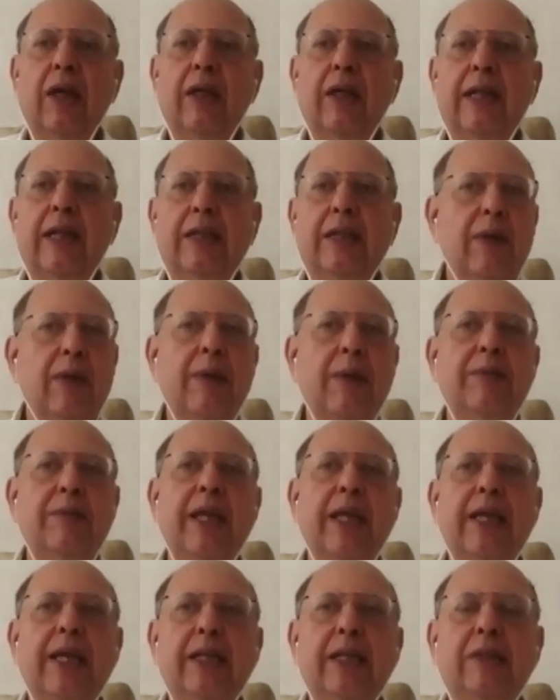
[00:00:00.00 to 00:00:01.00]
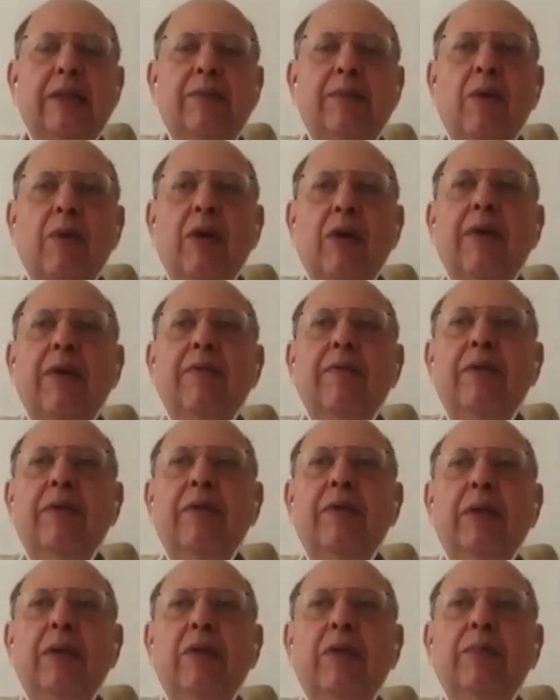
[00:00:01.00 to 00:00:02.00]
that's why I'm saying it's more
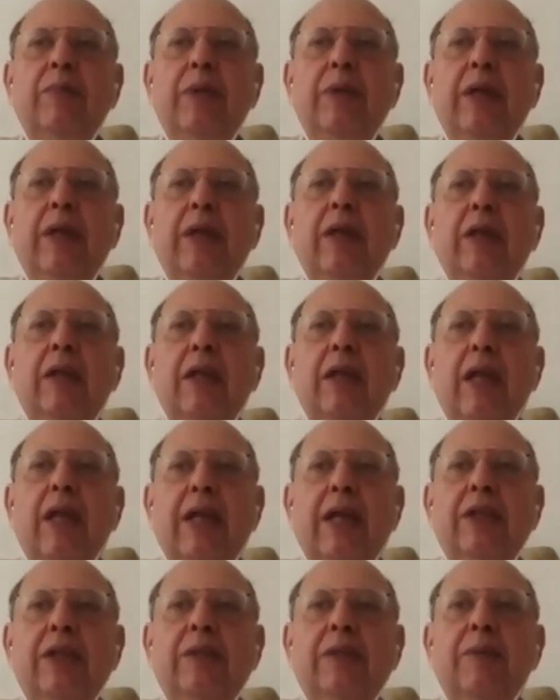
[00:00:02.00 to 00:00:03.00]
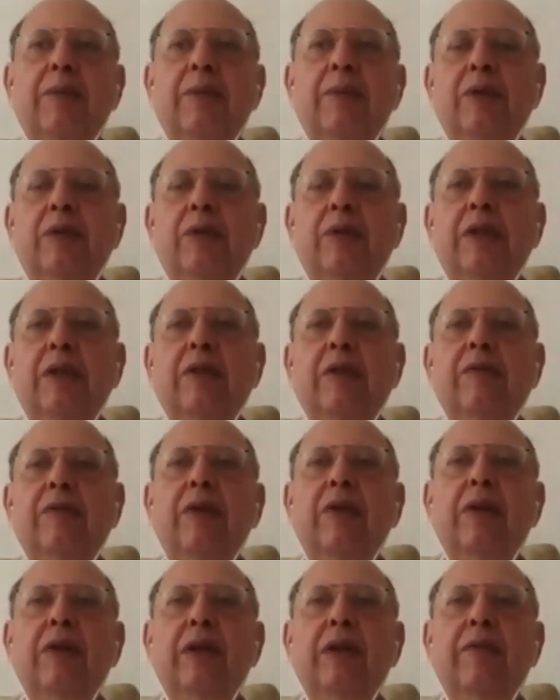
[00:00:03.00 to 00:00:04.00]
comfortable to be the largest proportion of
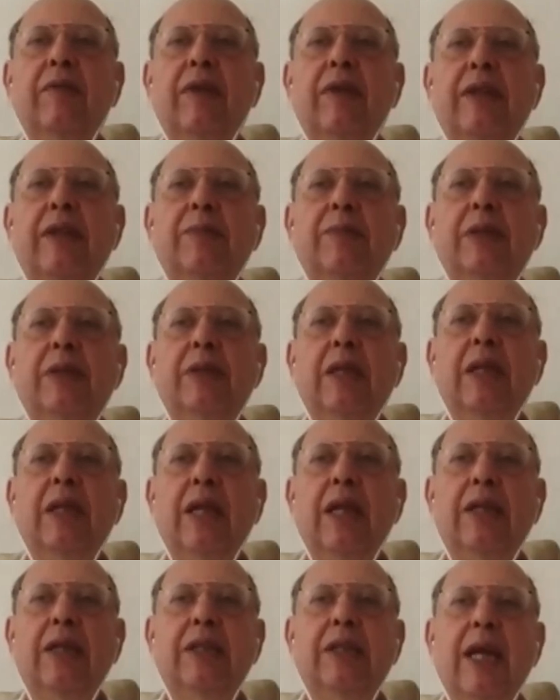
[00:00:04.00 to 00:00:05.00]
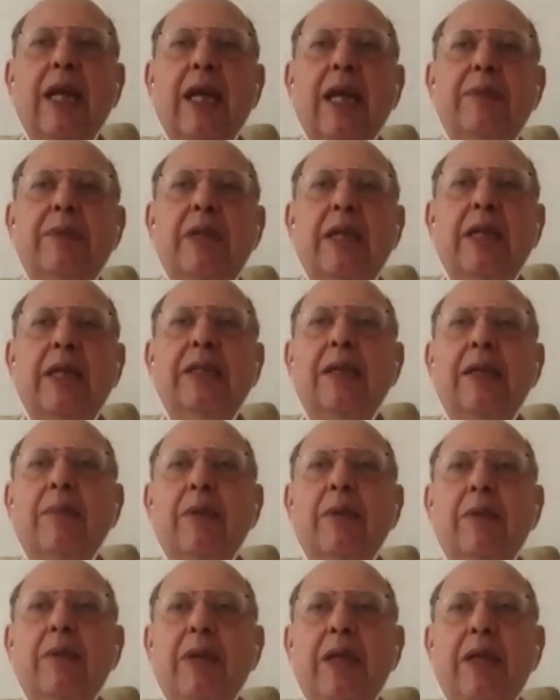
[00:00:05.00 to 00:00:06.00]
your investments in large caps and some
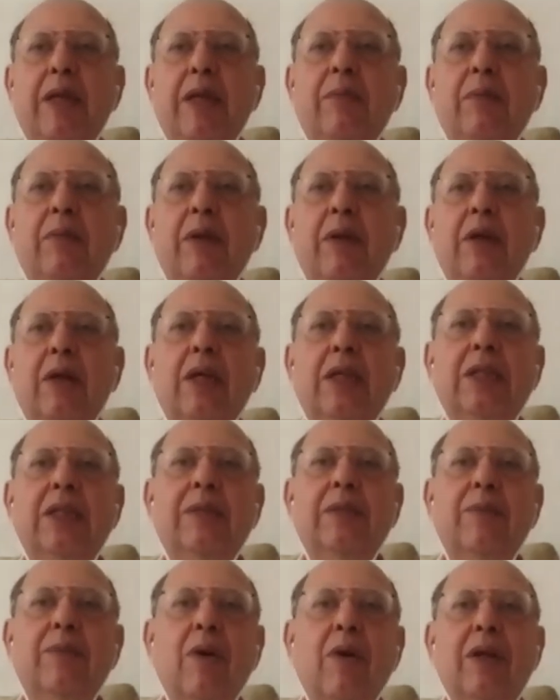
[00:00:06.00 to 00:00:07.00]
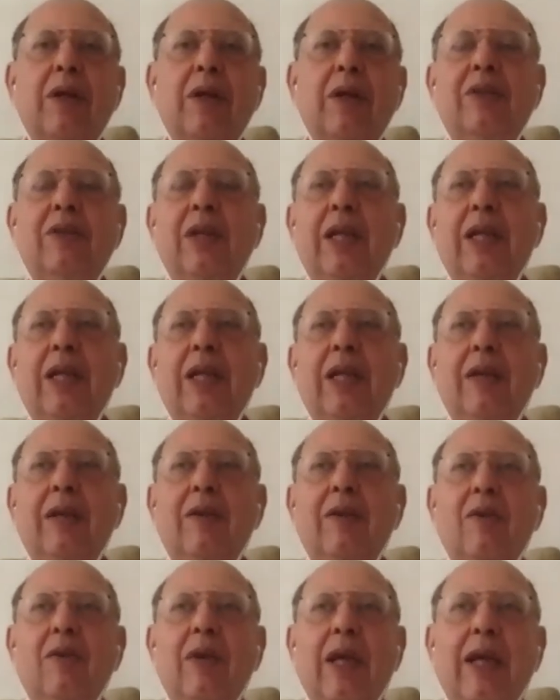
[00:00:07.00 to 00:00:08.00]
in medium. Small is really,
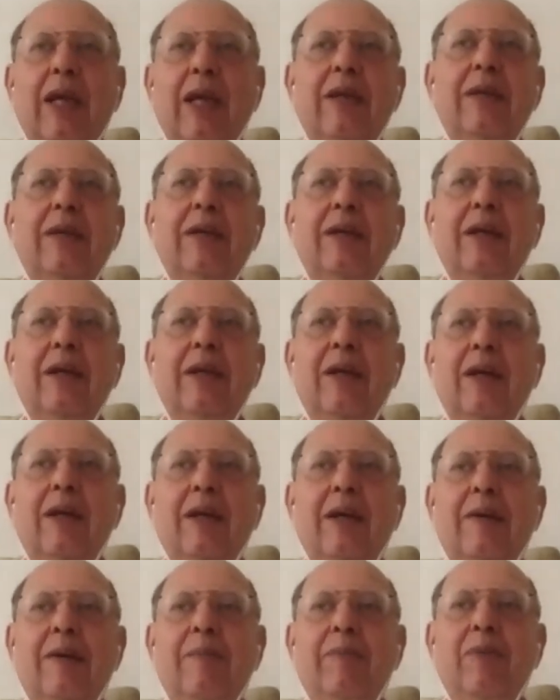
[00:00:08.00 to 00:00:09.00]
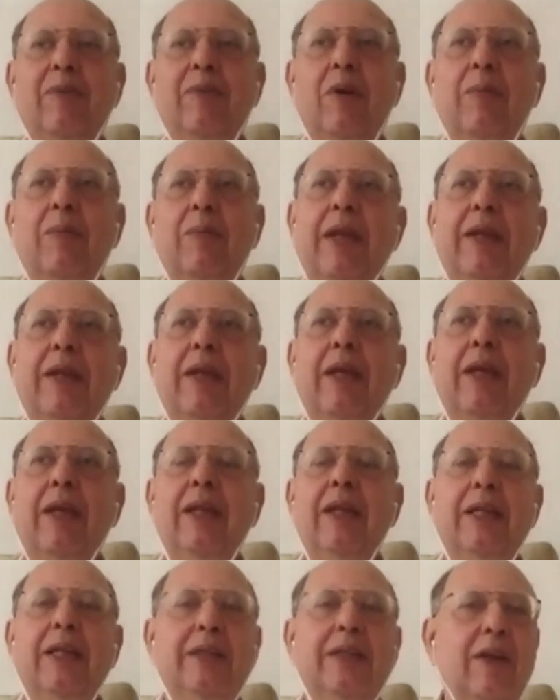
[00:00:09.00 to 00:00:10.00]
you're
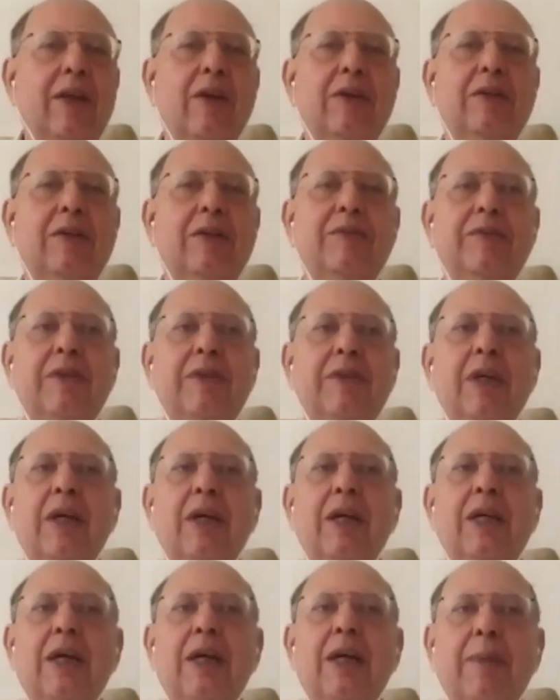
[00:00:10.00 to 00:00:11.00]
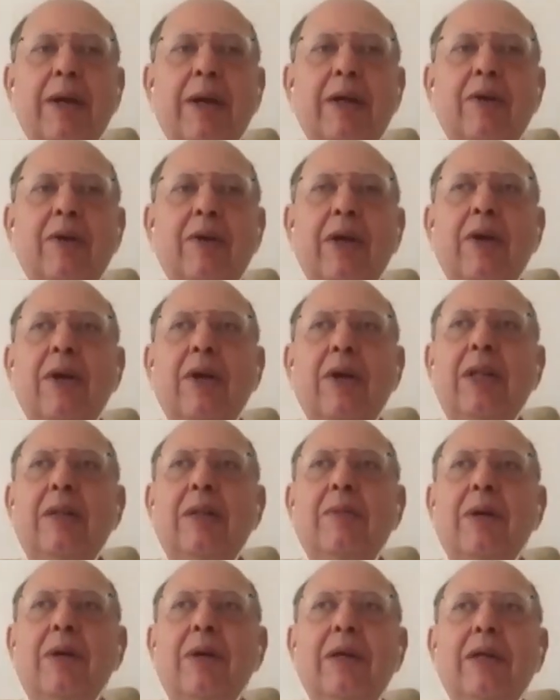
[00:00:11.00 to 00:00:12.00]
betting. There's a lot of khabar going on in
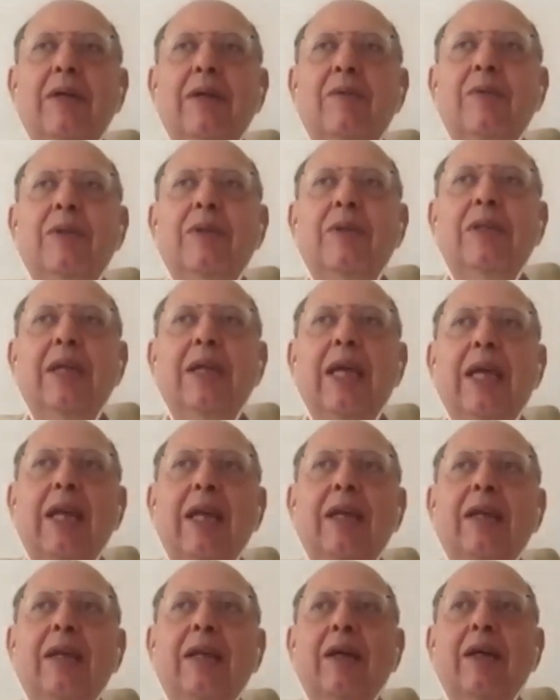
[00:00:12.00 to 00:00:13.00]
the market, which again